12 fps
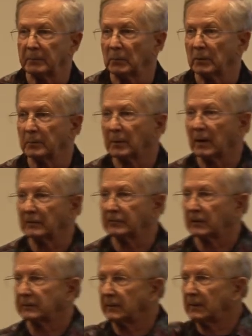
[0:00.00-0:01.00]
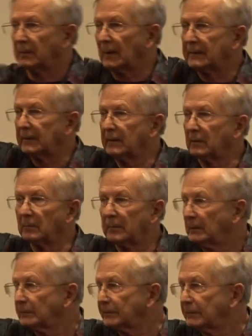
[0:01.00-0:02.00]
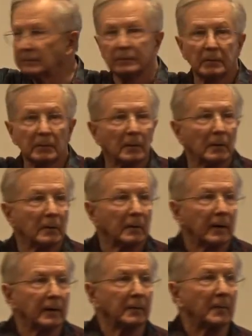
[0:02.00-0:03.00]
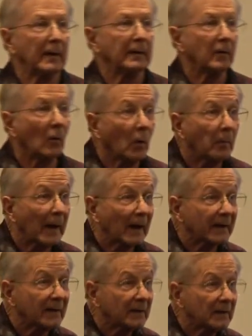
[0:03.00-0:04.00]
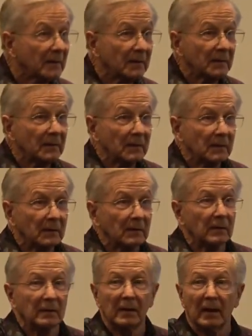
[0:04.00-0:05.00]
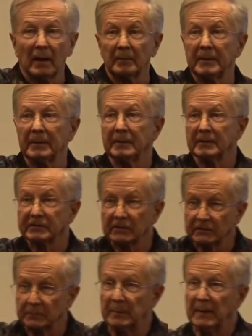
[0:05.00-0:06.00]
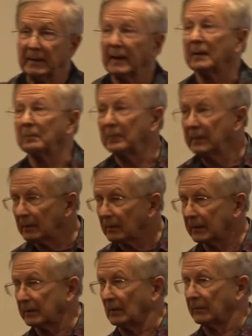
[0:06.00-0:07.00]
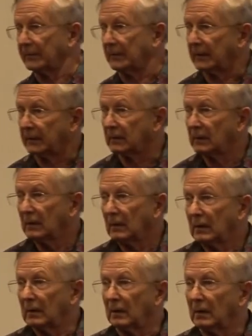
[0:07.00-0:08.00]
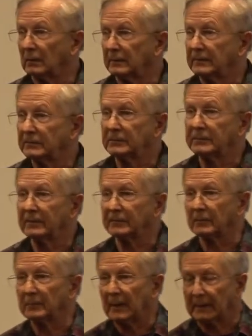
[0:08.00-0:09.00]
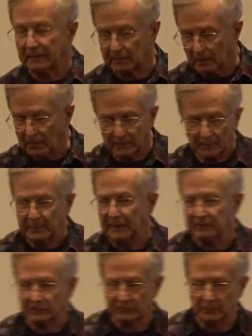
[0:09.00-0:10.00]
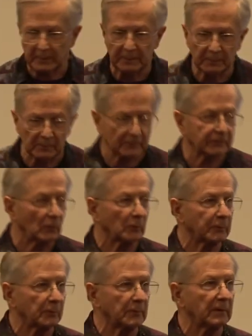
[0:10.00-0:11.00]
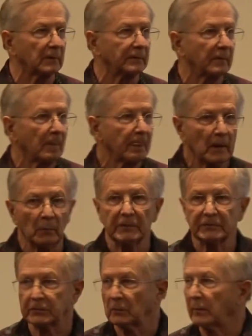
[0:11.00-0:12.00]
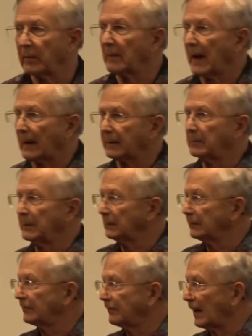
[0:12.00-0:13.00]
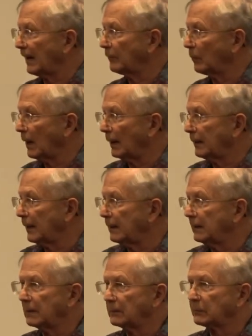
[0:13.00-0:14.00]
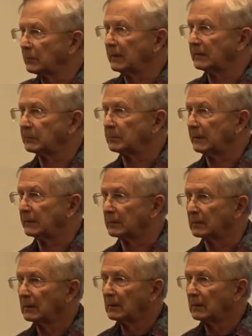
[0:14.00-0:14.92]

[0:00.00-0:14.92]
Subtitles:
Board Project. Anybody here build it? Anybody know about it? I mean, this has been a miracle thing. All these different, I get all the pictures and people are so thrilled. And we show them how to build a 5-watt AM transmitter.